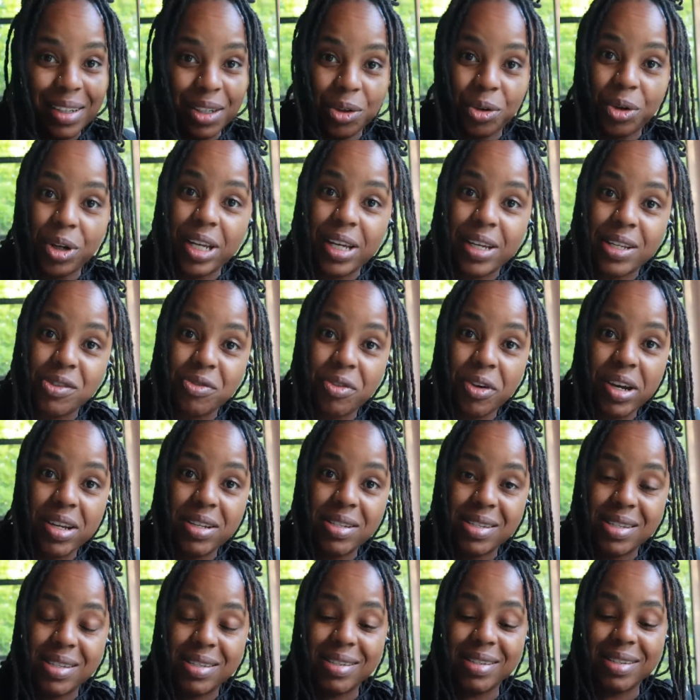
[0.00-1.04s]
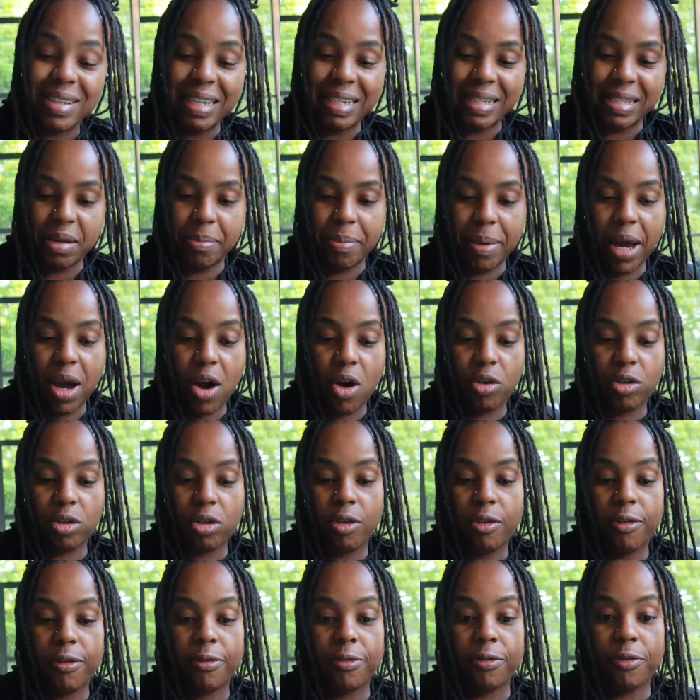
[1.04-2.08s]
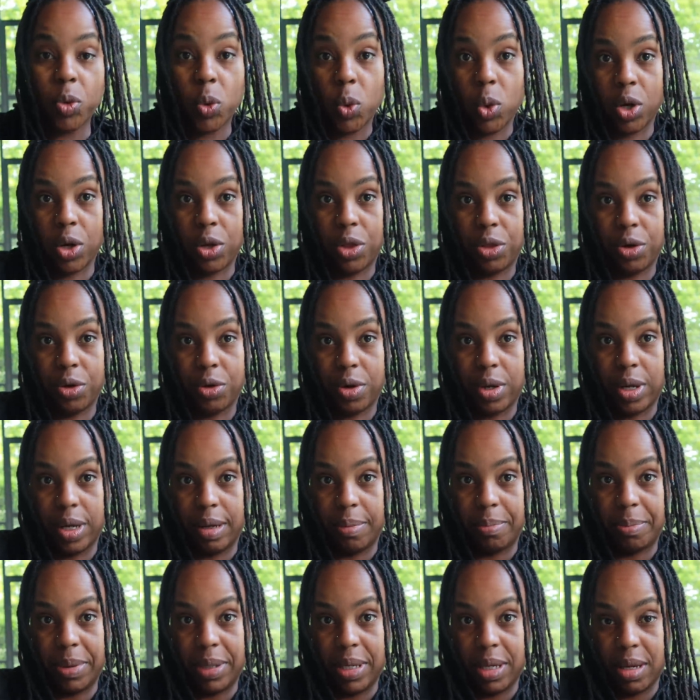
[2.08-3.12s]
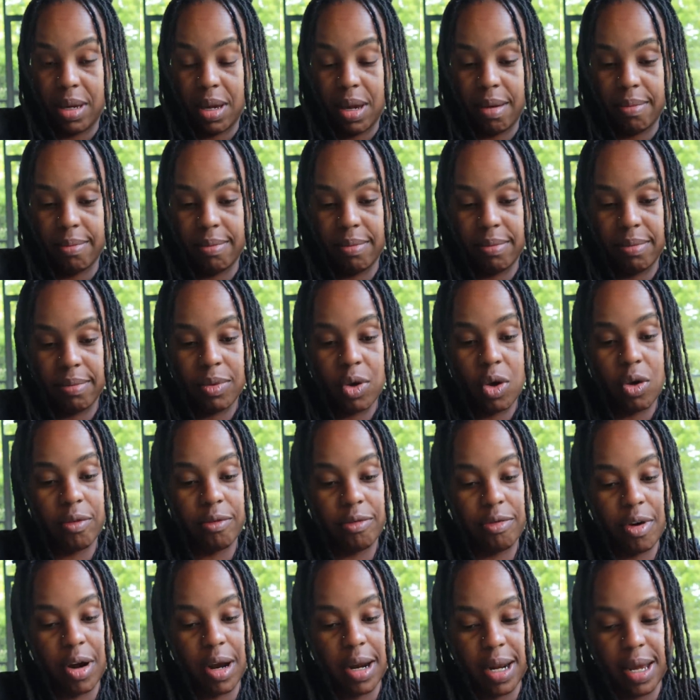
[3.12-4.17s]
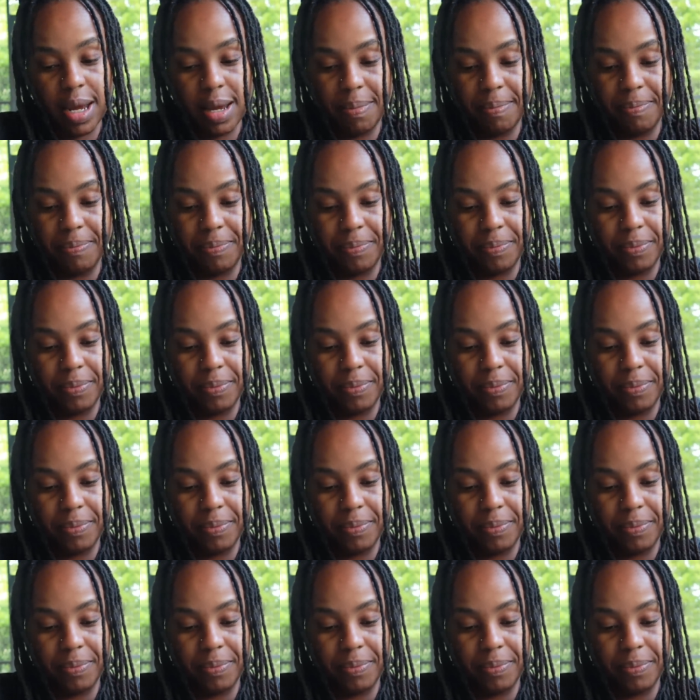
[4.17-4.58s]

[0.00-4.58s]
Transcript: Greetings, friends. It's about 4:30 p.m. on Friday.